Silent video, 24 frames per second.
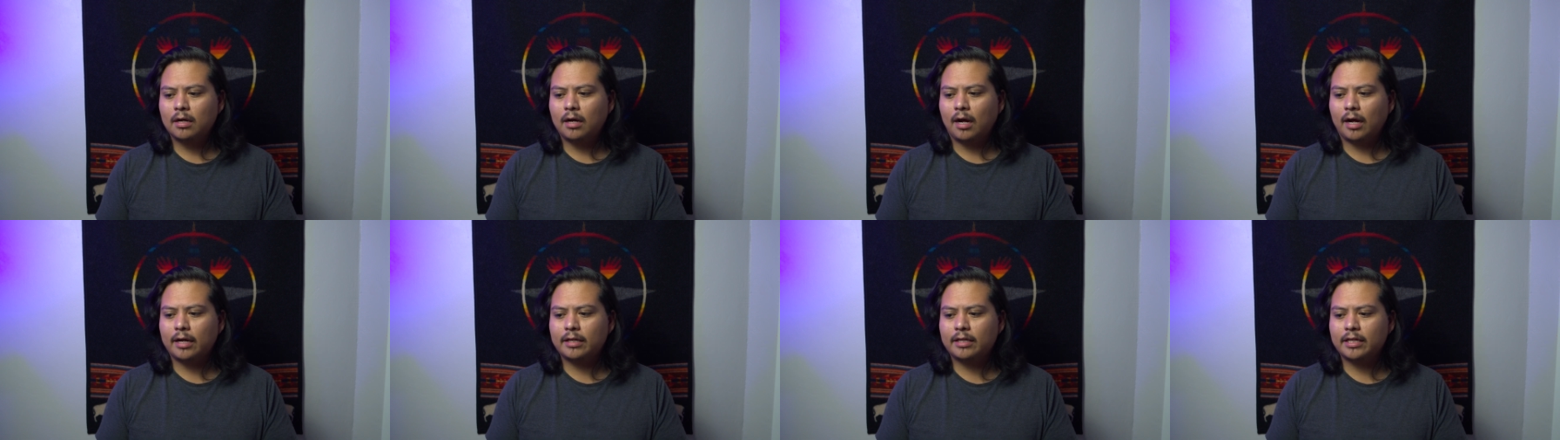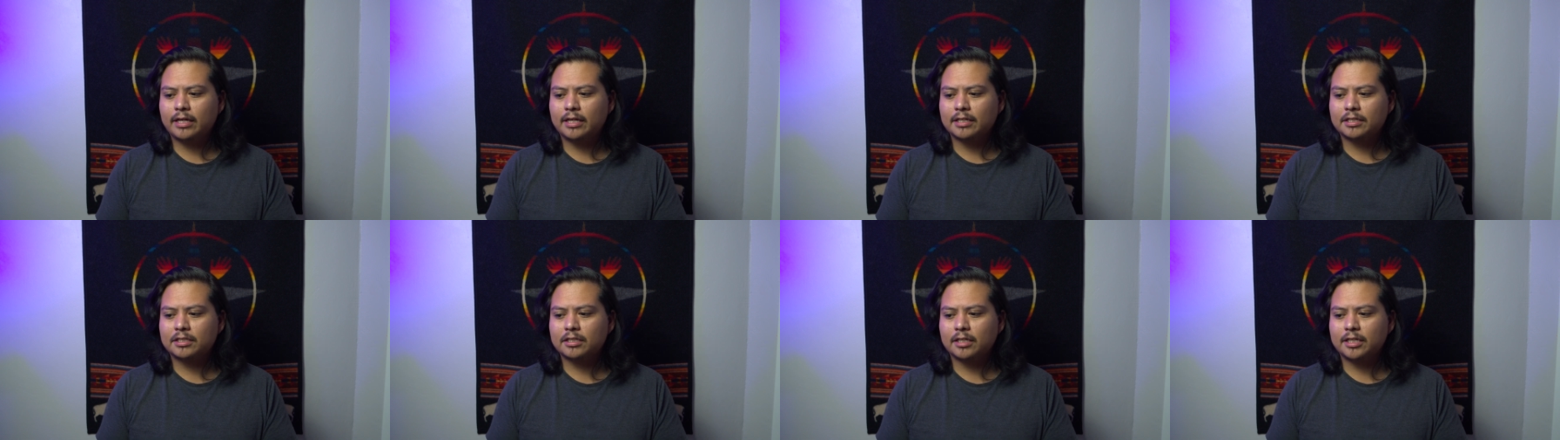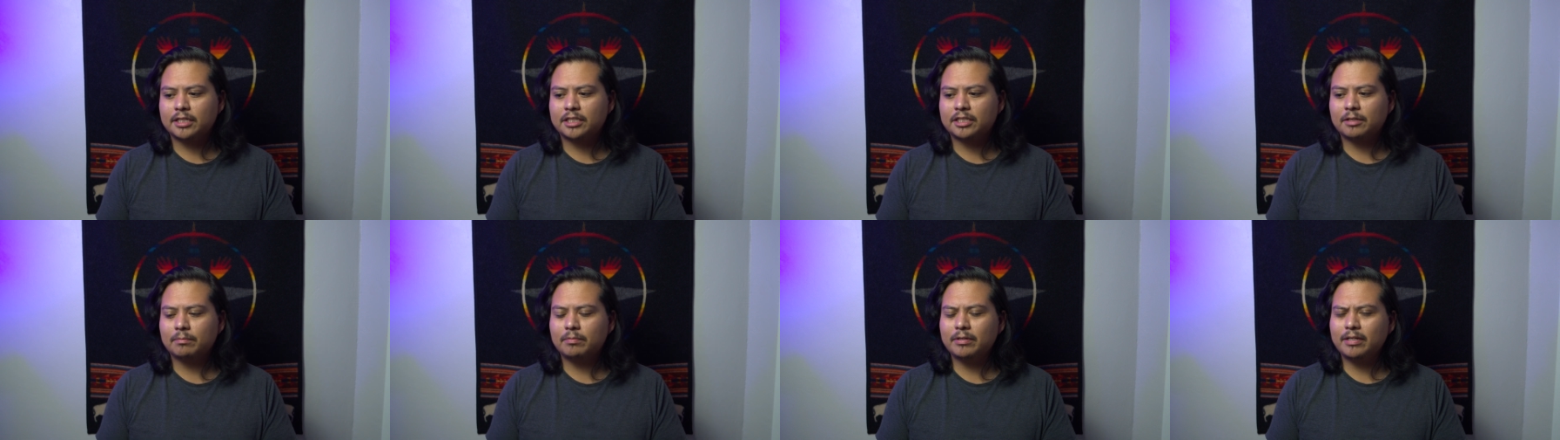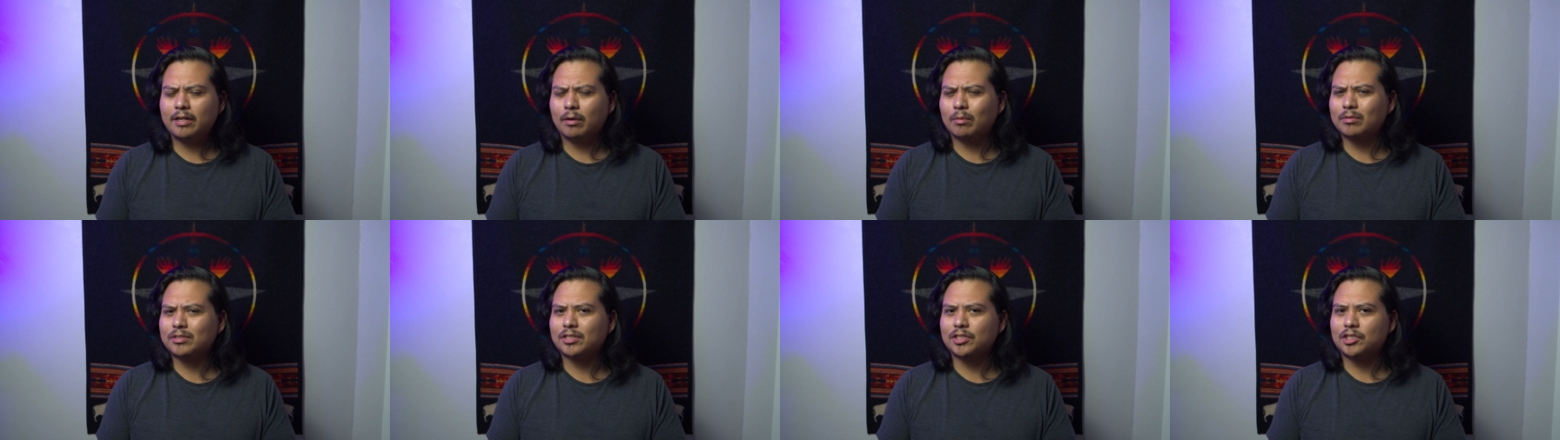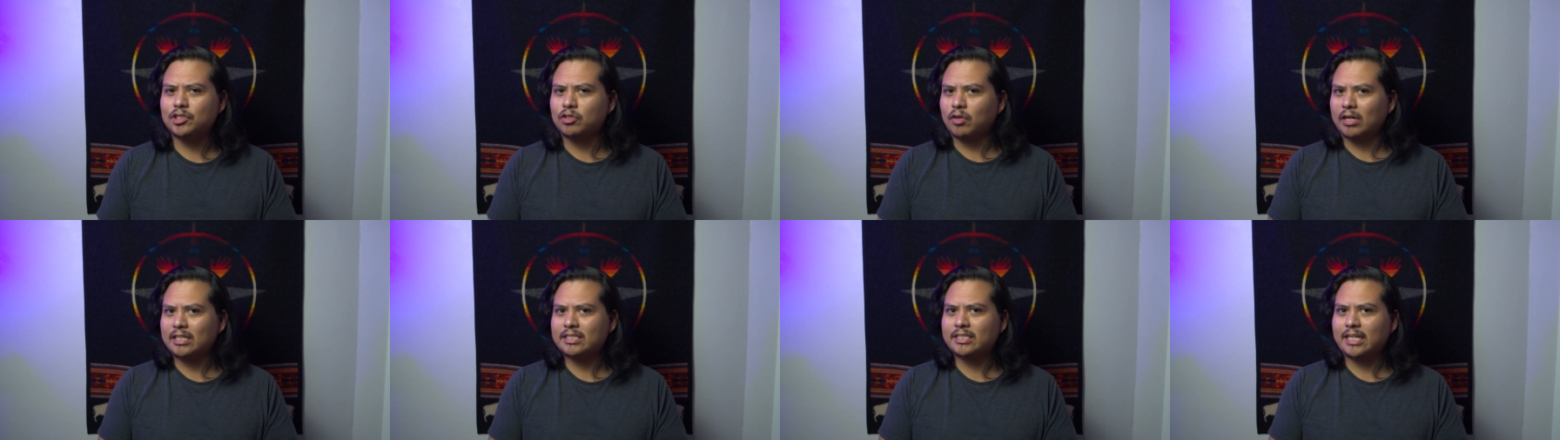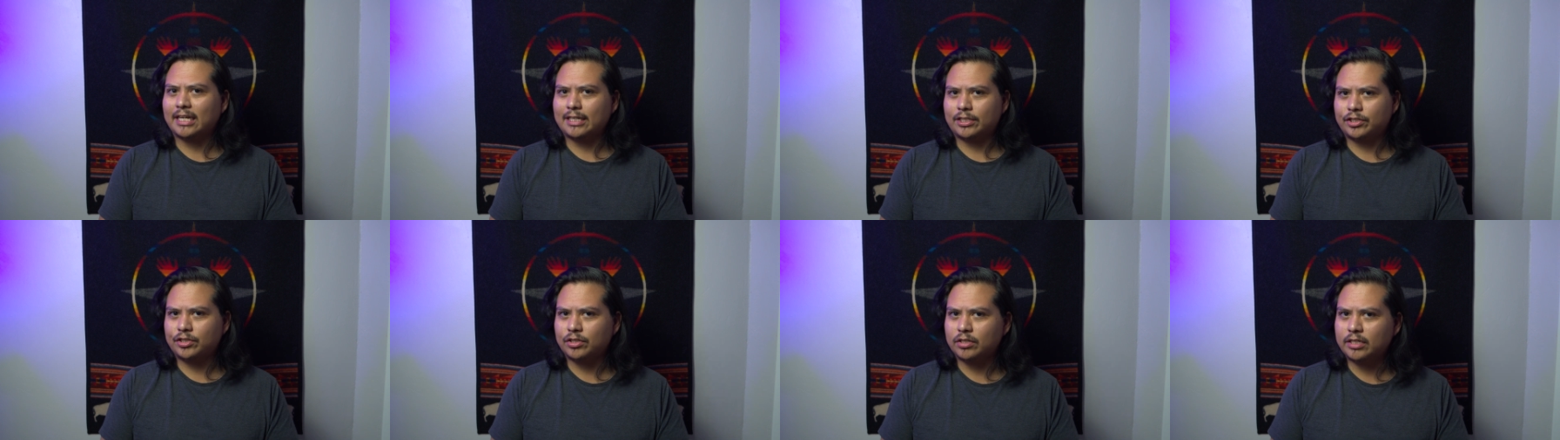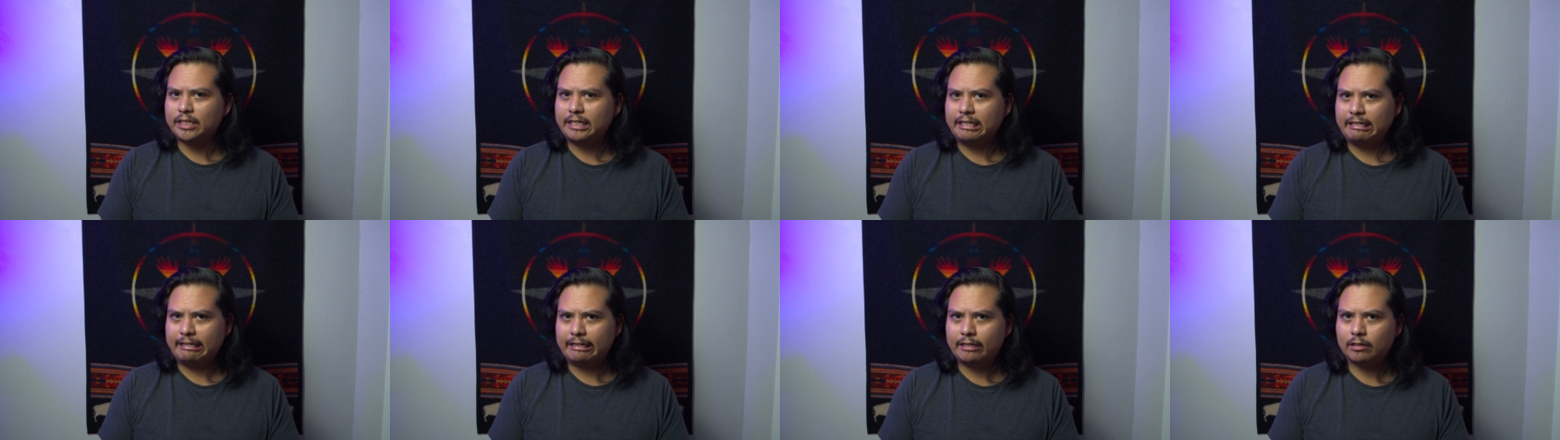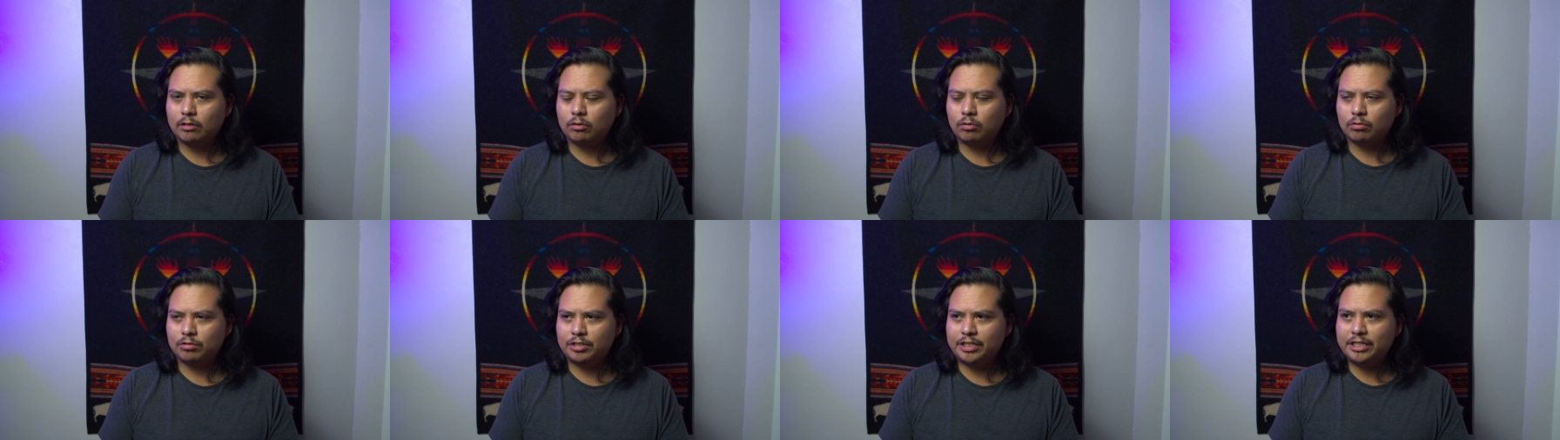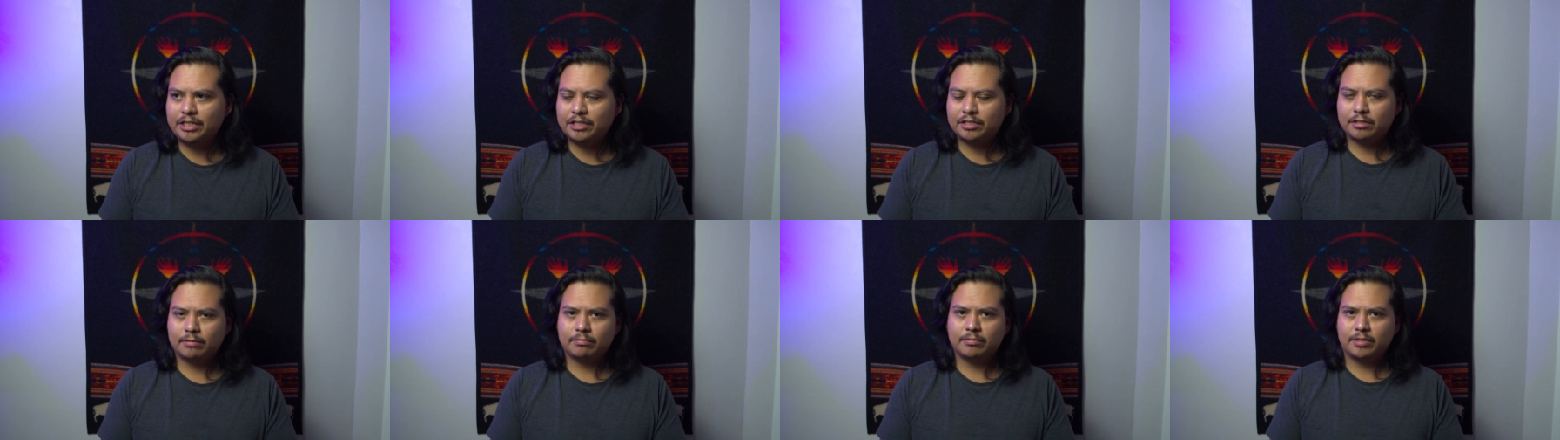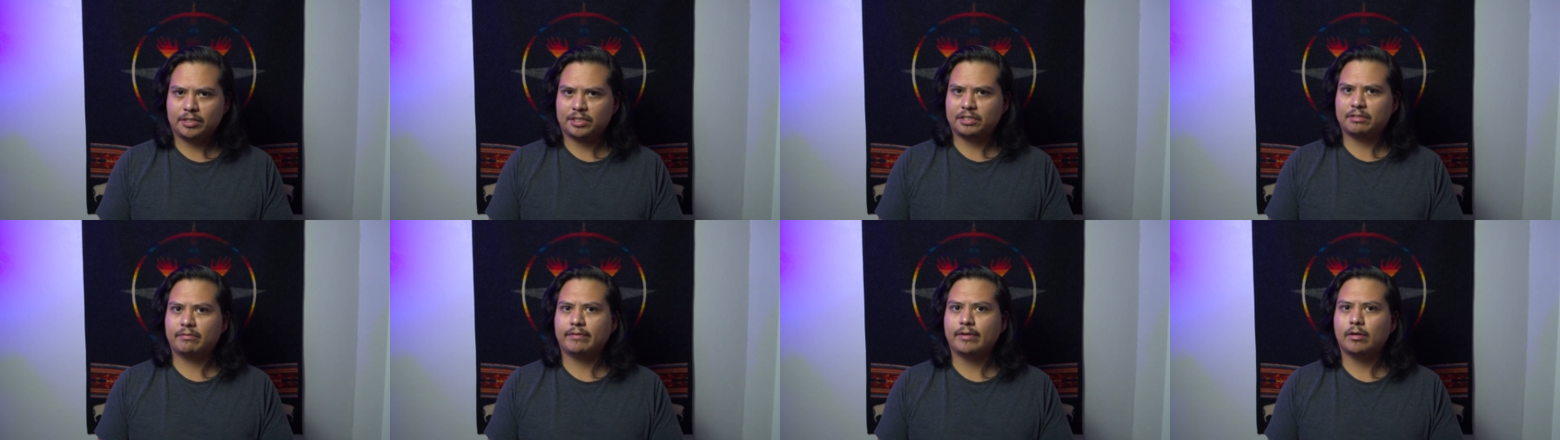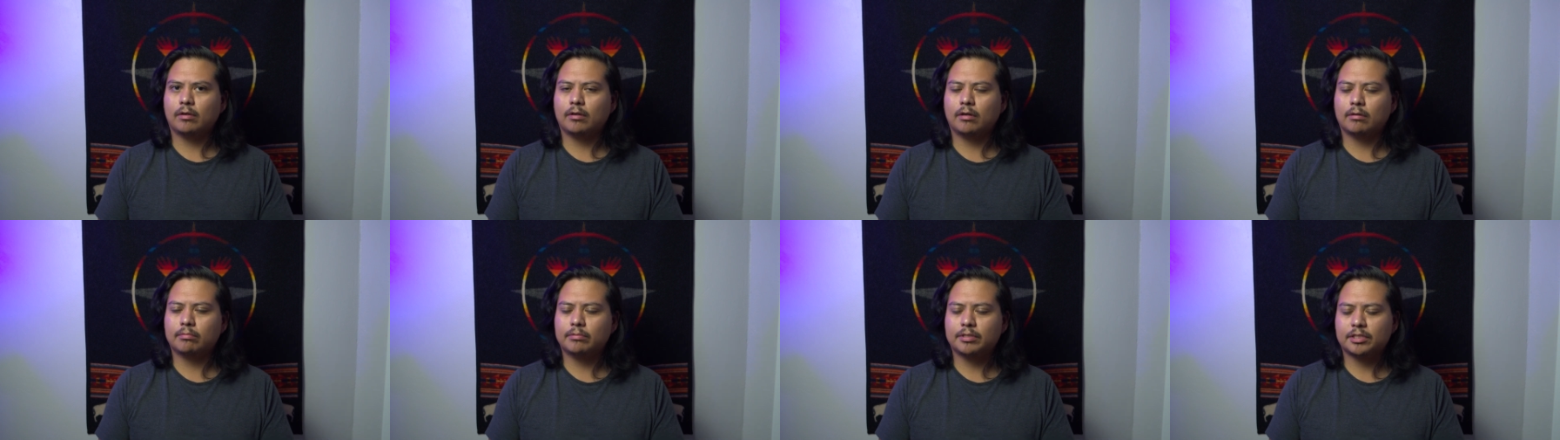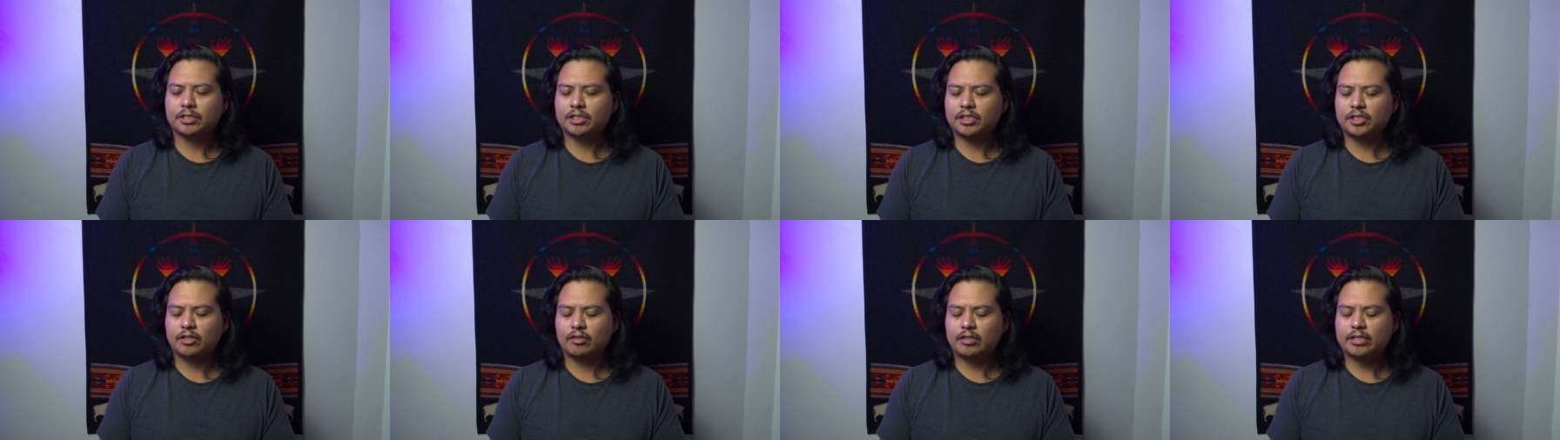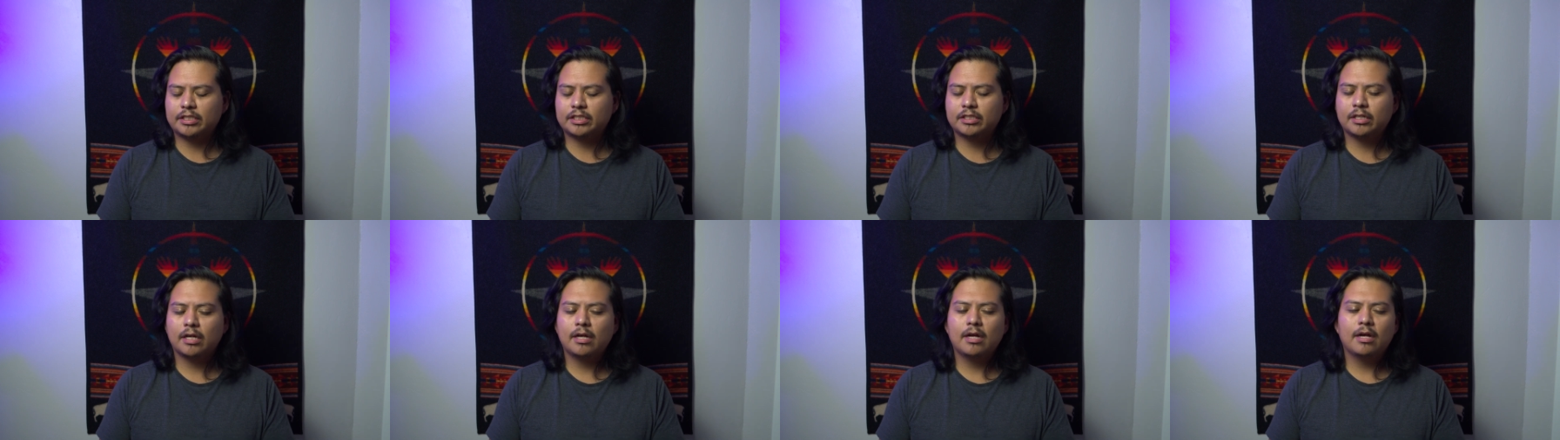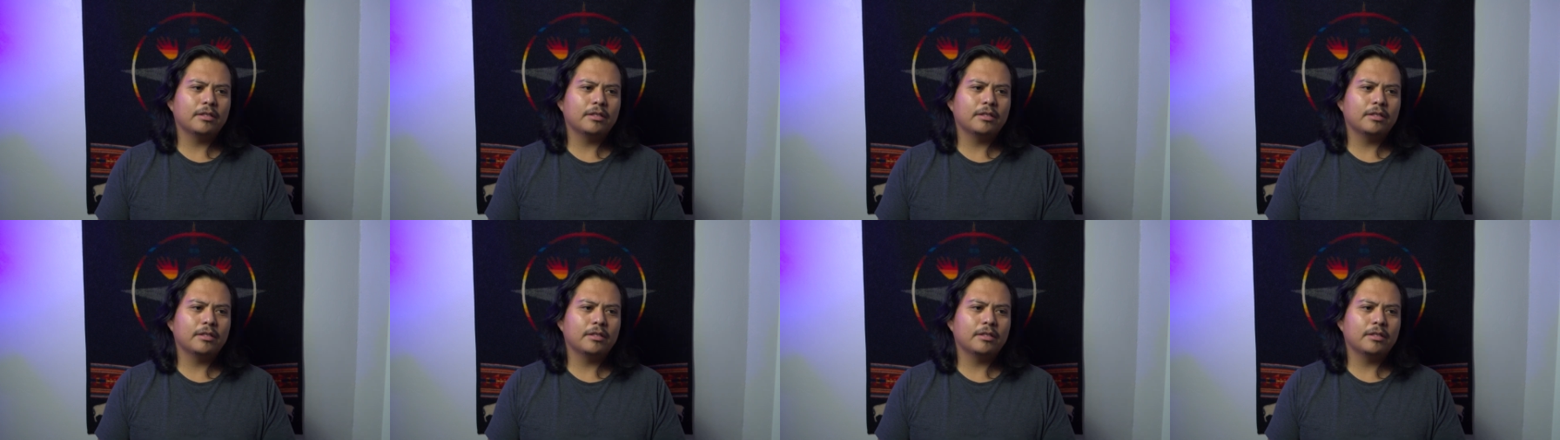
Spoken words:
I think it's something that was addressed actually in critiques of this series.